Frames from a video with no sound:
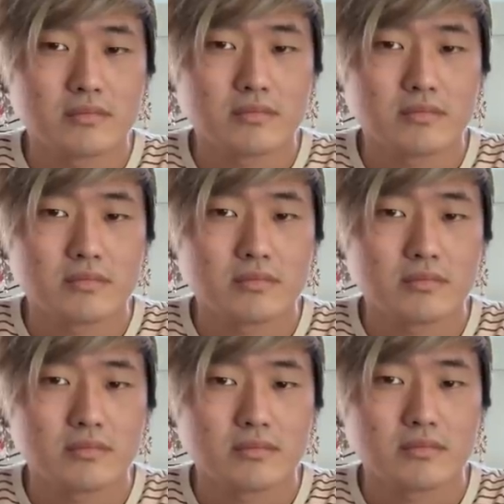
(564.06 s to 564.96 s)

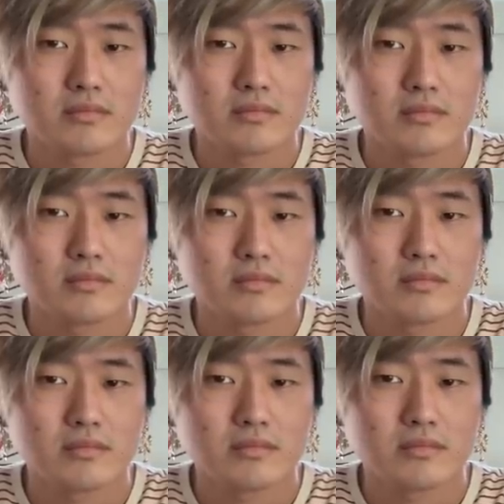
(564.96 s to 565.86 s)

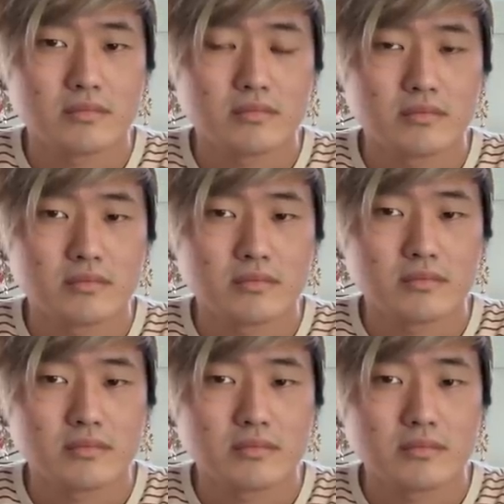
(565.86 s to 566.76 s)

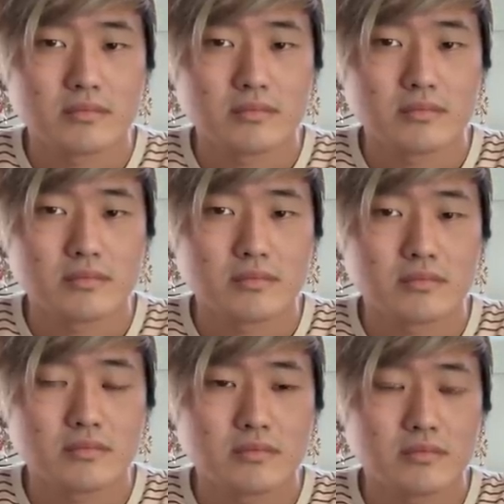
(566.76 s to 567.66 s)

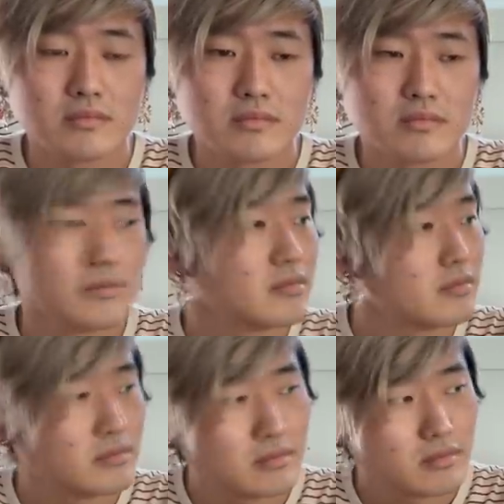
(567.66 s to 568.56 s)

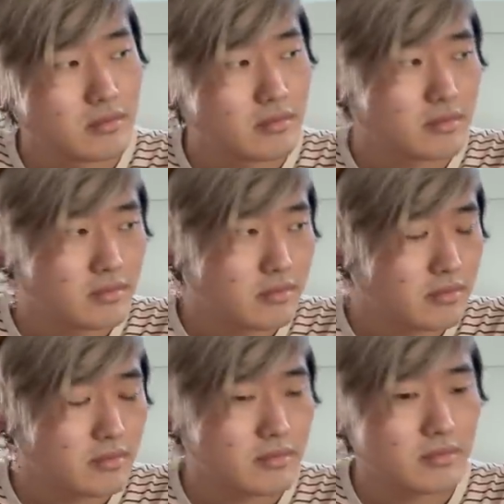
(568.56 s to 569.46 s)

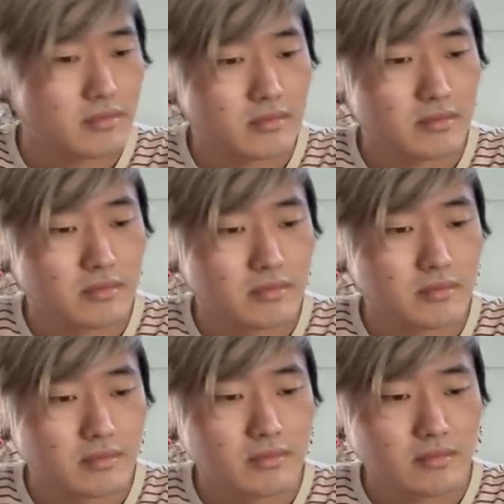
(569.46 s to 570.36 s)

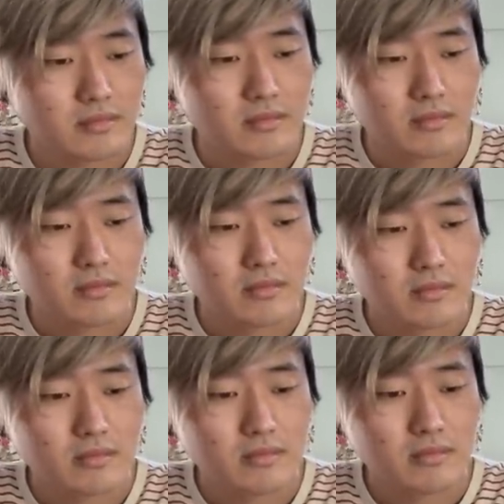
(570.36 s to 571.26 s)

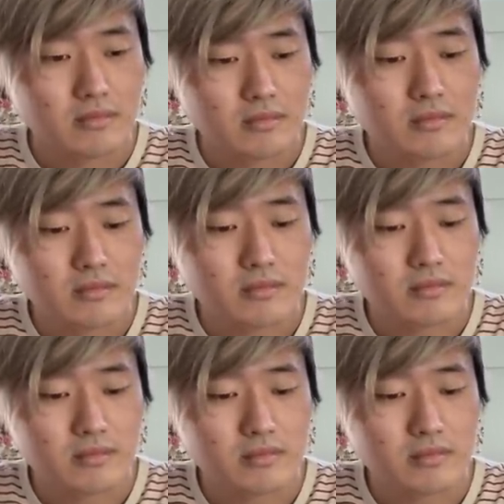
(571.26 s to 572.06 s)
(silent)